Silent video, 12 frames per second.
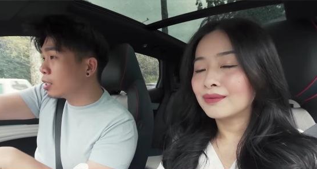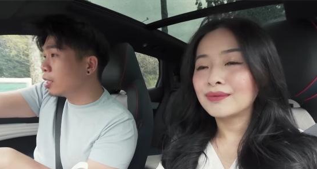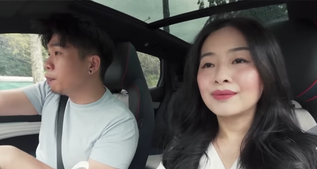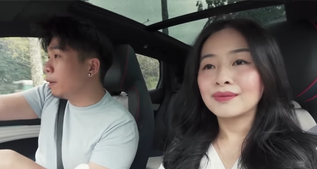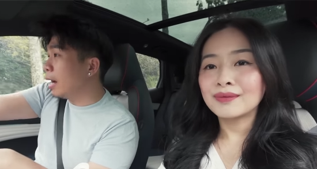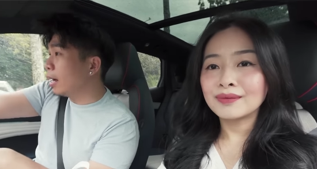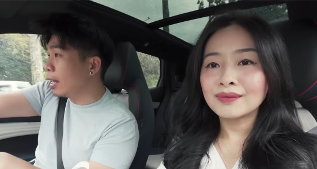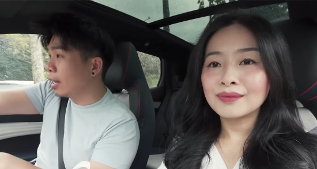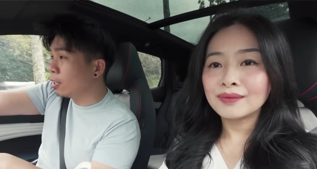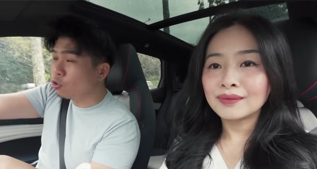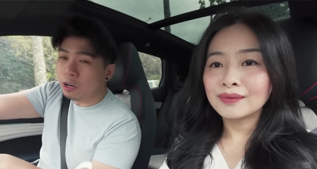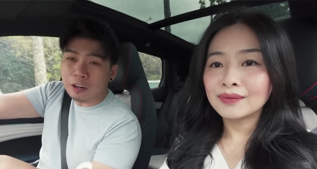Speaker 1: is the plug
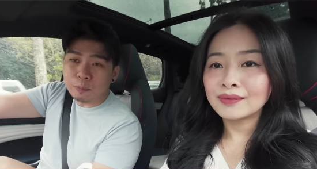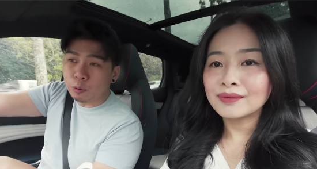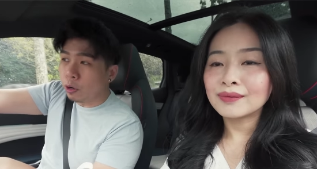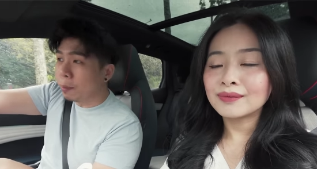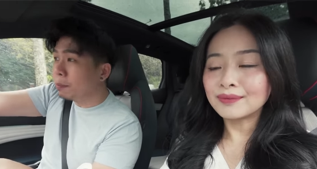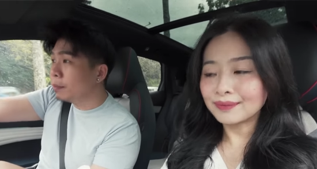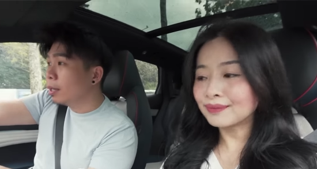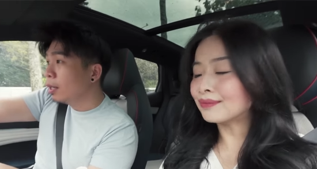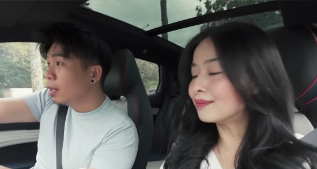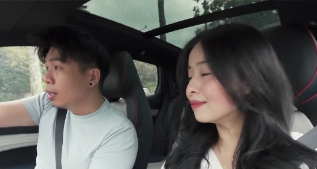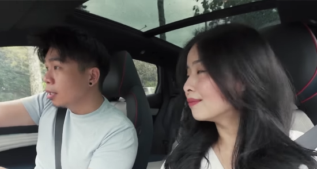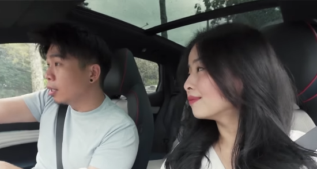and drive program.
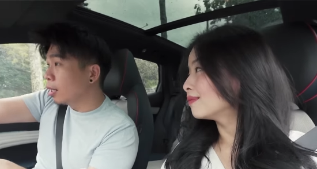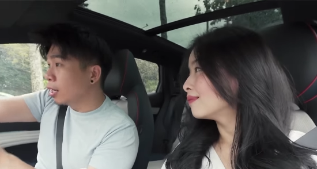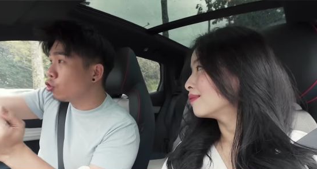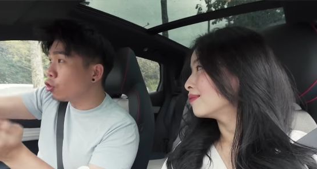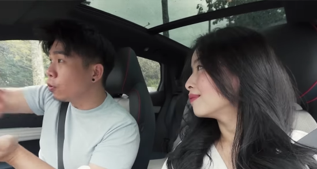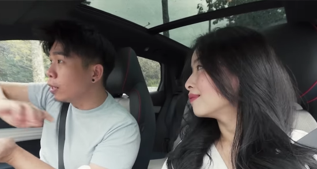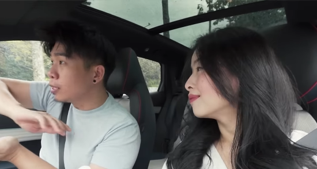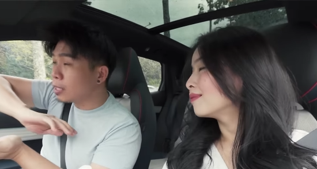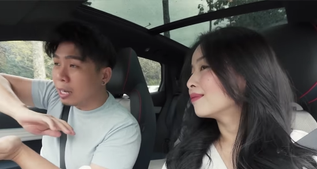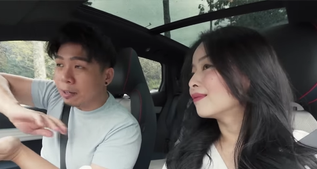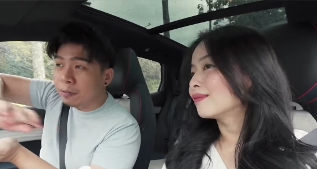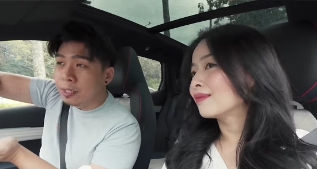The
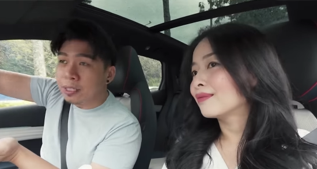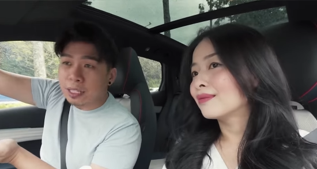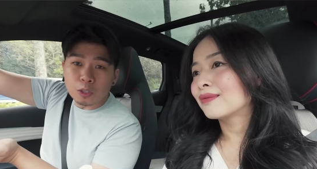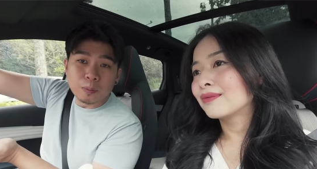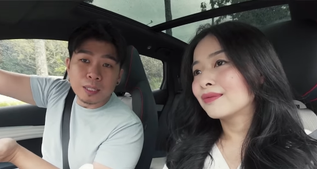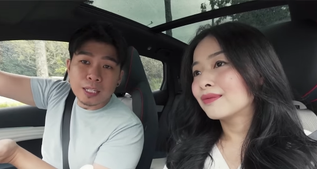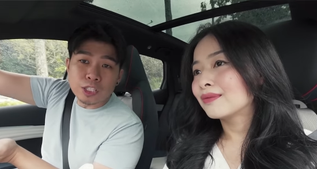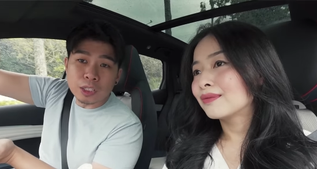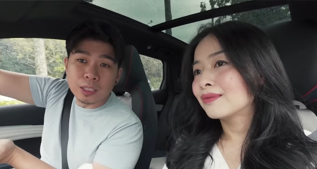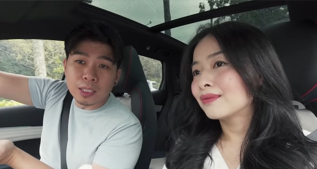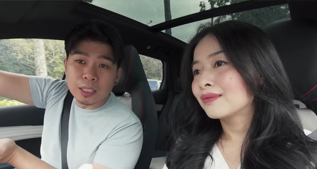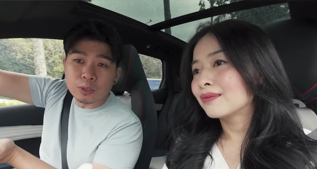insurance covers until
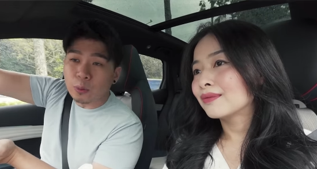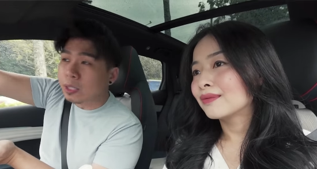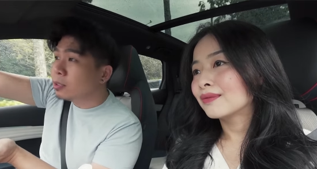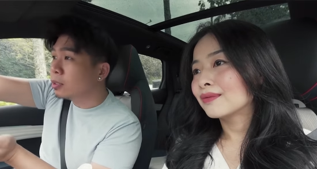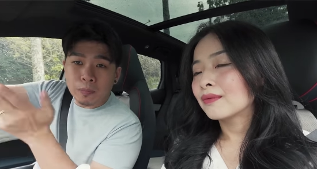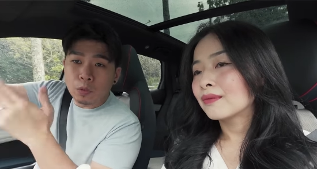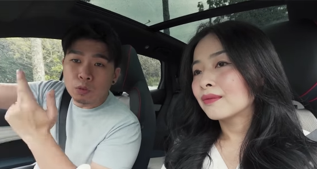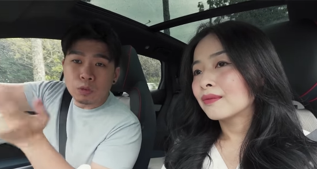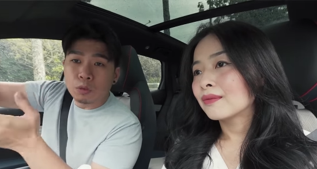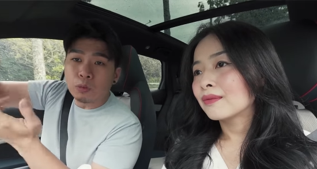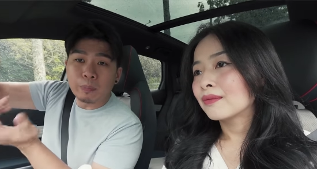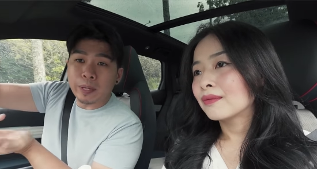Malaysia as well. You
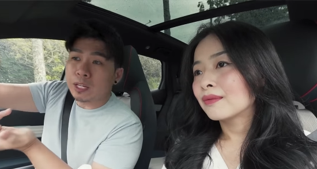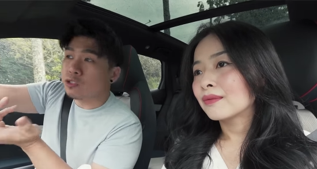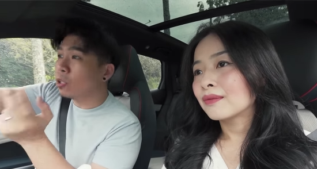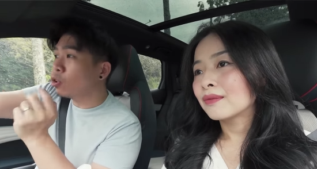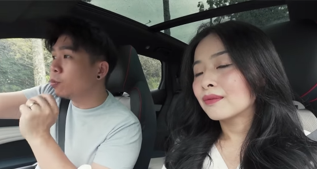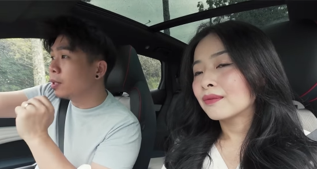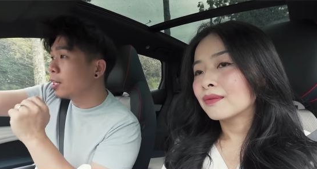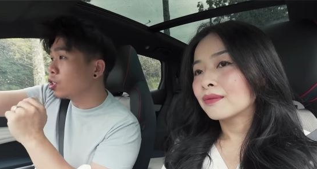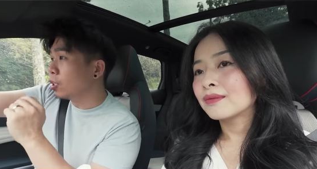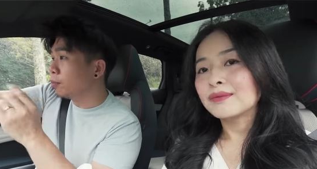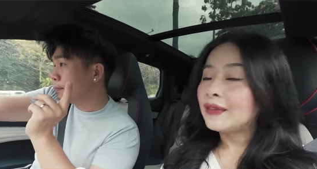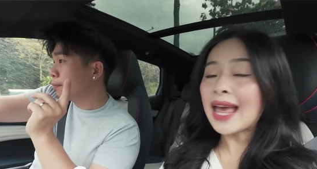don't pay extra to go
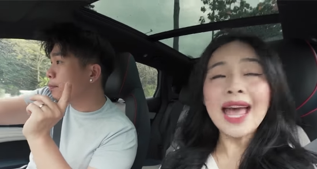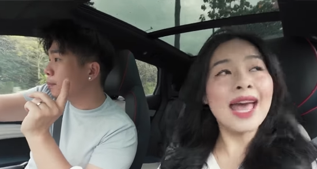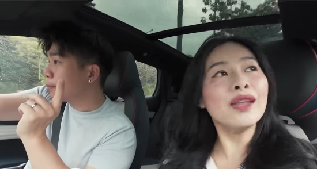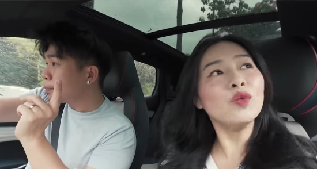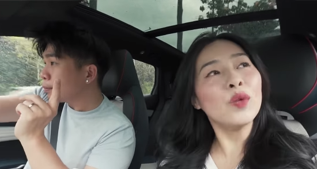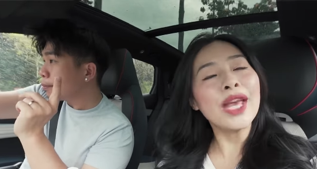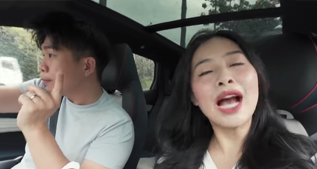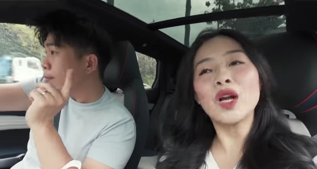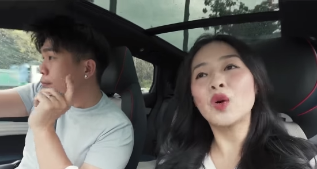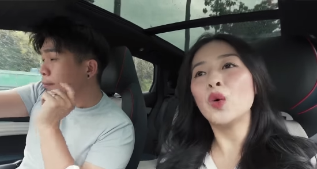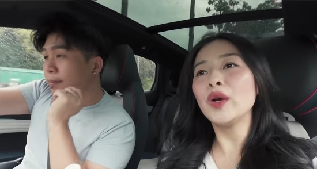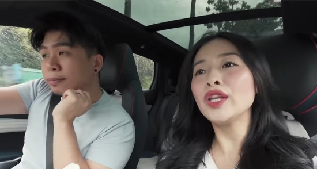Malaysia.
Speaker 2: Then we
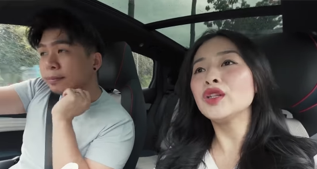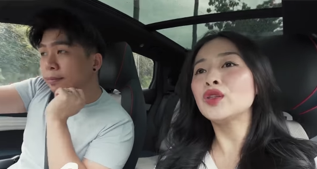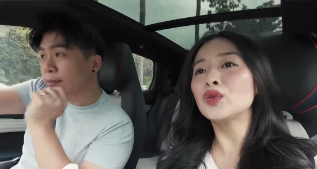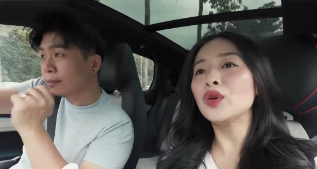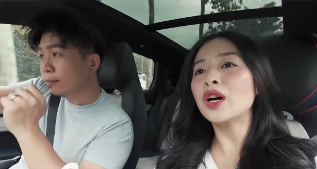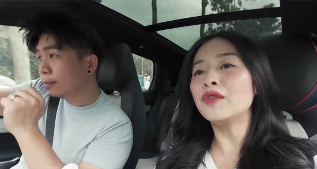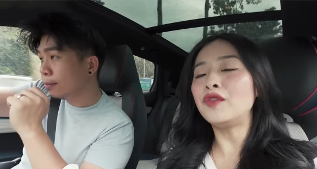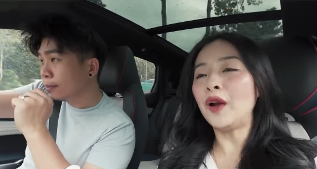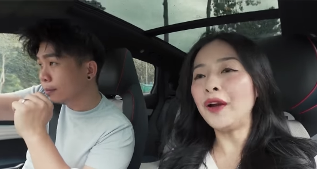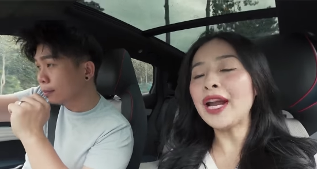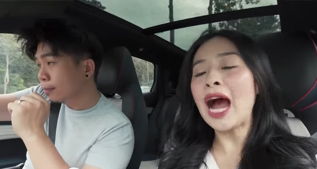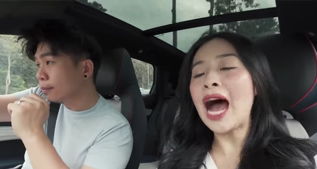are going to a
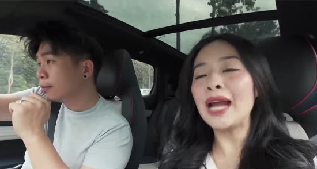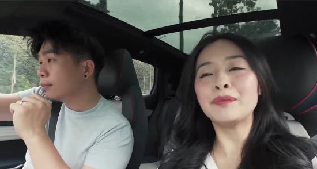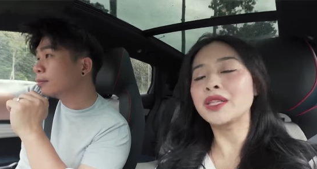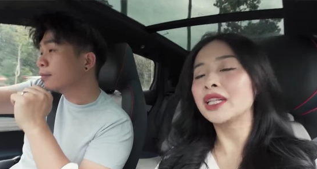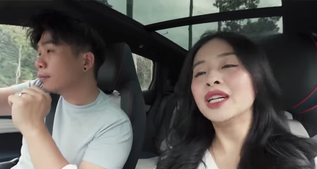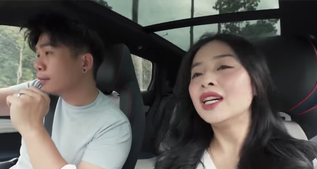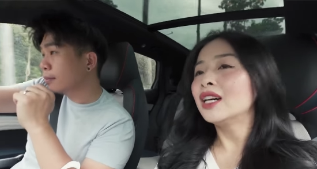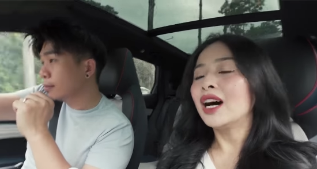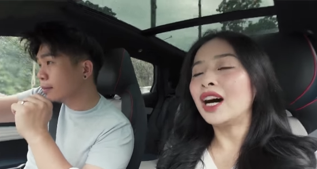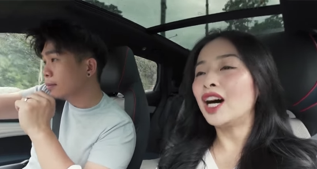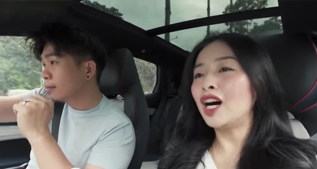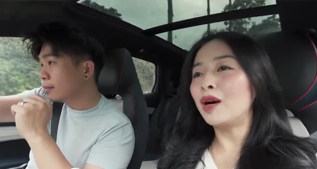very hyped
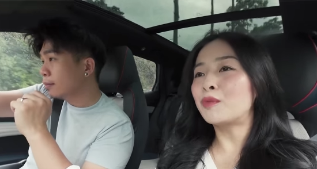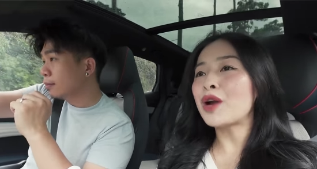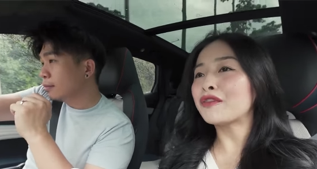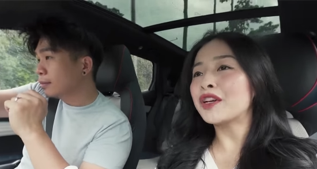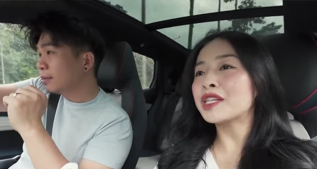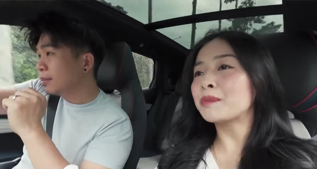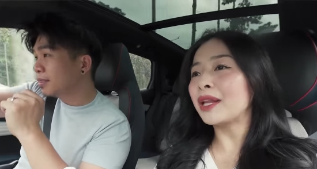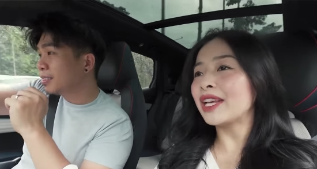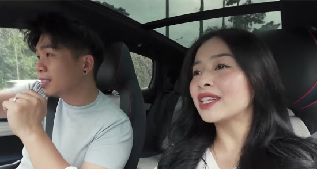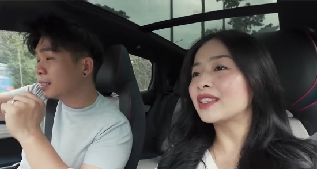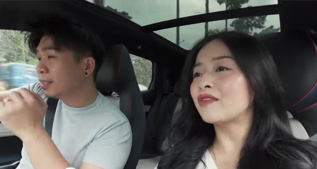breakfast place